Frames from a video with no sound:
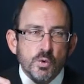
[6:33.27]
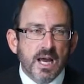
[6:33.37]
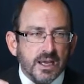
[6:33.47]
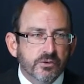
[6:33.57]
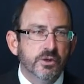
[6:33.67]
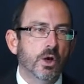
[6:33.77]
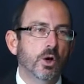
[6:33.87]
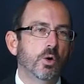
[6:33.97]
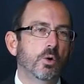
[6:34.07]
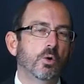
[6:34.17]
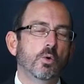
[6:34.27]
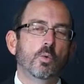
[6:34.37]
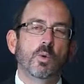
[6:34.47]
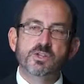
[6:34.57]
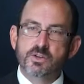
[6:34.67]
not know
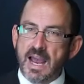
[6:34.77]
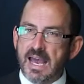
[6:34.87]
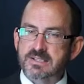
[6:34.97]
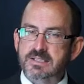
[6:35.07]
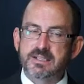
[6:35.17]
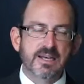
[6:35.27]
what you're asking.